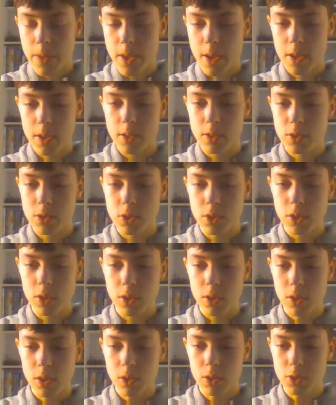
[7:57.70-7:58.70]
and
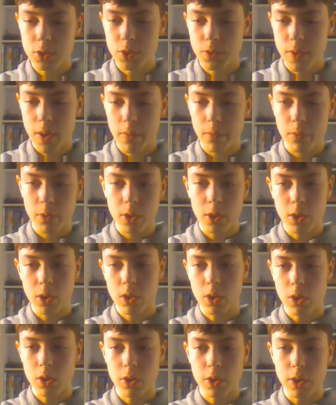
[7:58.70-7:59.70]
lots of African
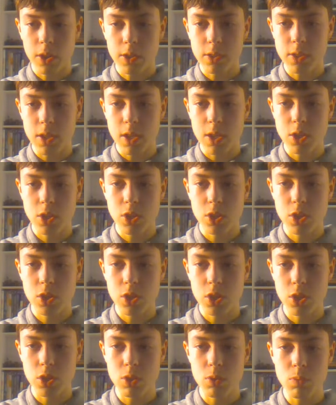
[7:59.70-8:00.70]
colonization
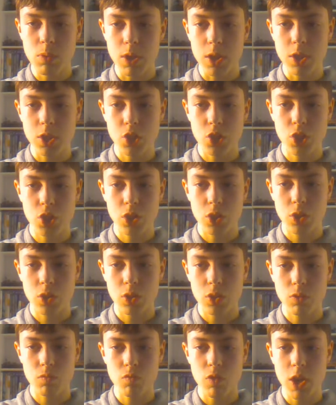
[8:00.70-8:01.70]
too, which
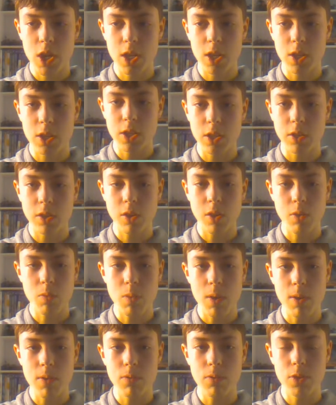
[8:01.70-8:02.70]
really didn't go
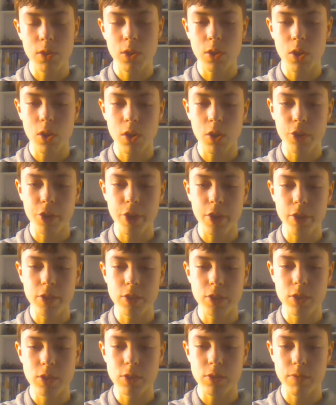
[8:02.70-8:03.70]
well for the
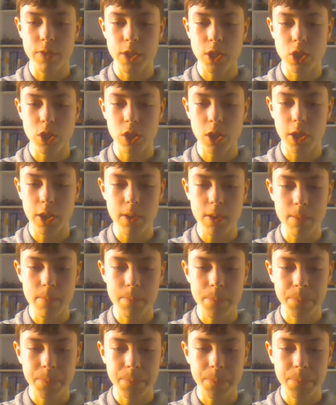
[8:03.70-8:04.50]
colonizers eventually.